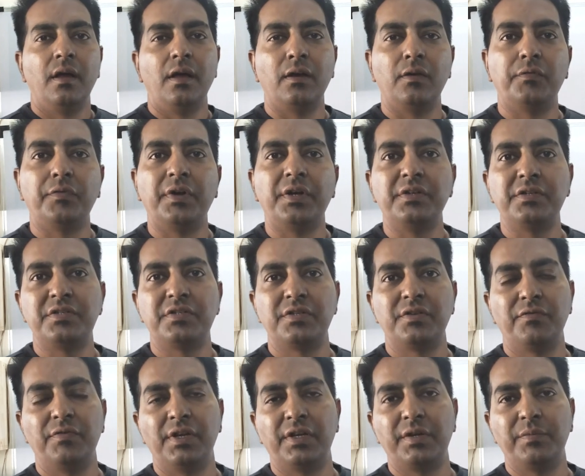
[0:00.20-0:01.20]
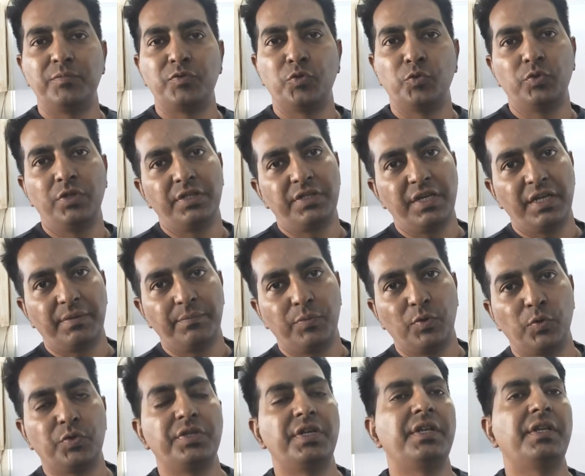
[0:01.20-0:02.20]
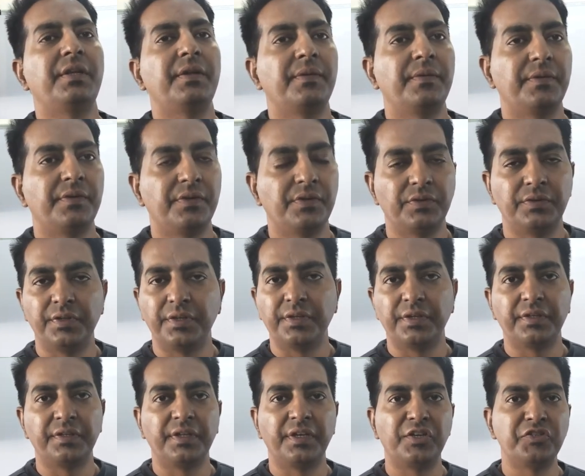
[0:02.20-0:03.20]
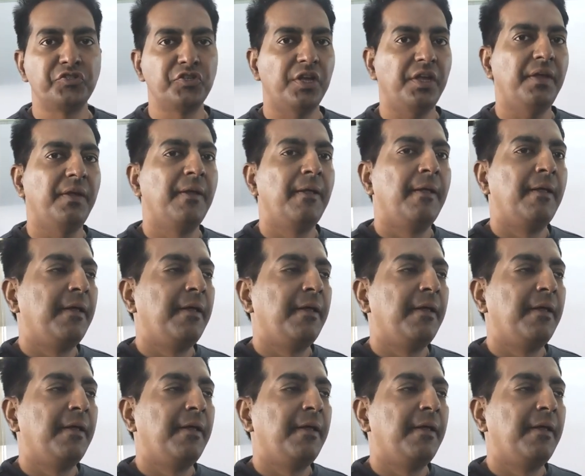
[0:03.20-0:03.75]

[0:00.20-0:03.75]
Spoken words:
Hello friends, welcome to the Tech Protein. So this is Ananjay.